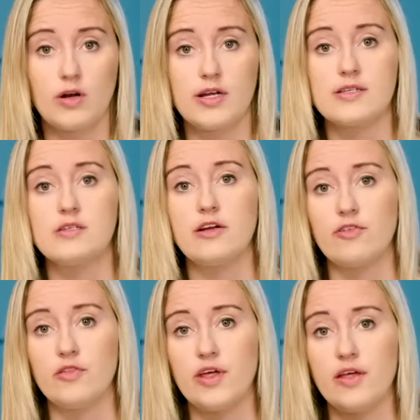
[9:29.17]
is
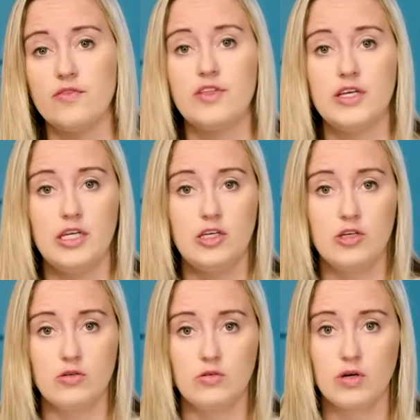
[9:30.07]
different than the
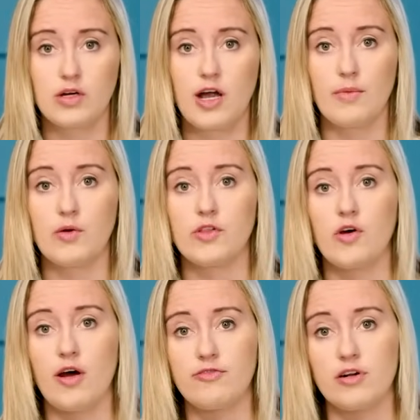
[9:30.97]
EU coming with
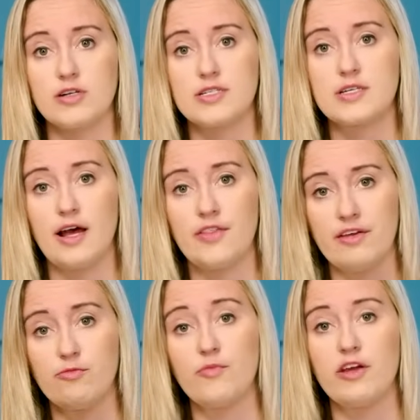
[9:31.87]
offers.
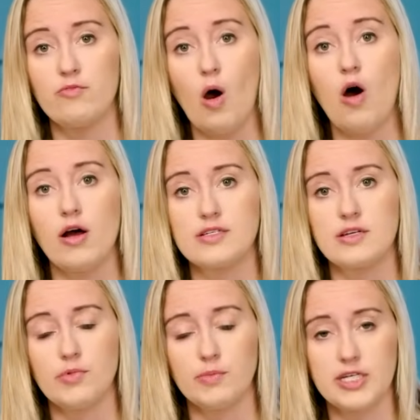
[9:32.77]
They've paused
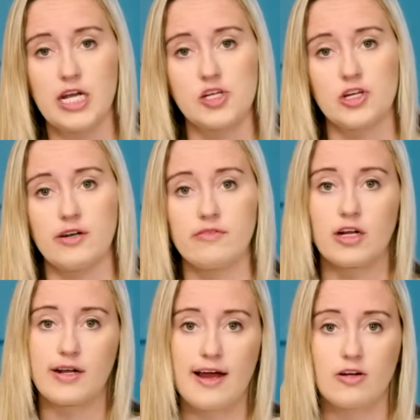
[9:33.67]
implementation of
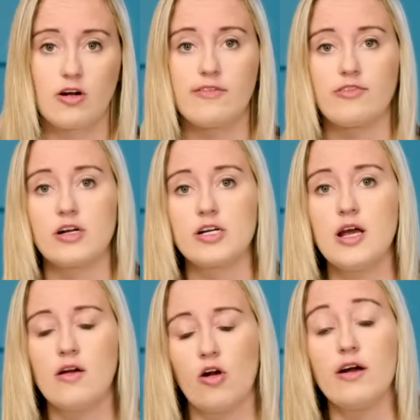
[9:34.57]
their counteroffer
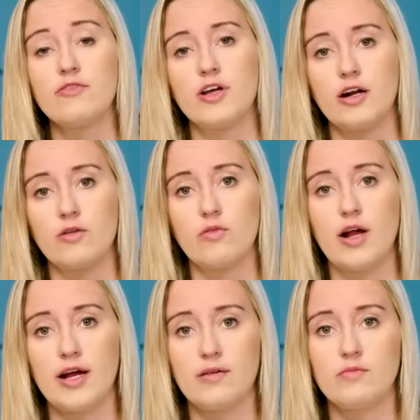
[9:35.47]
or of their
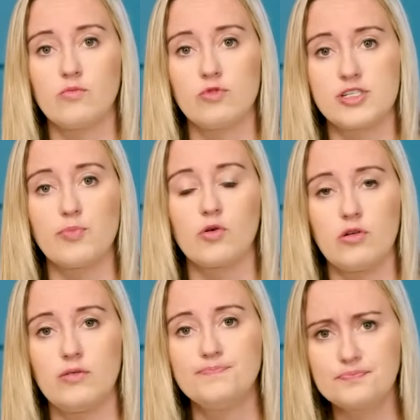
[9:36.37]

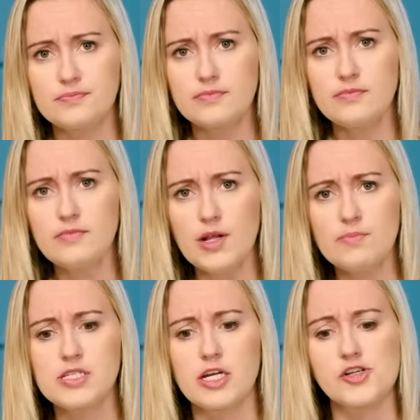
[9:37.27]
reciprocal
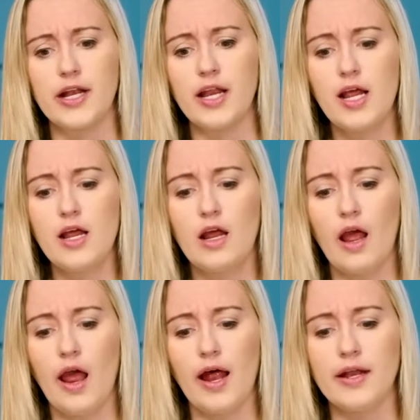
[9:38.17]
position,
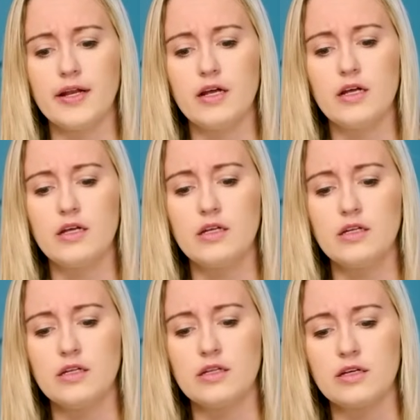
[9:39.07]
and
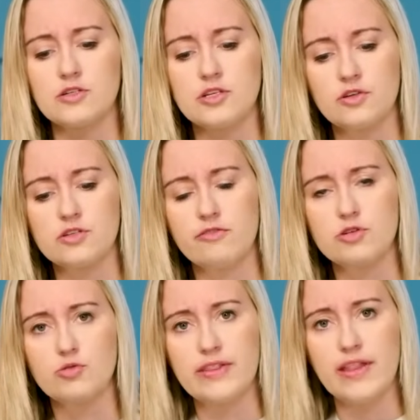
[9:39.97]
there's a difference between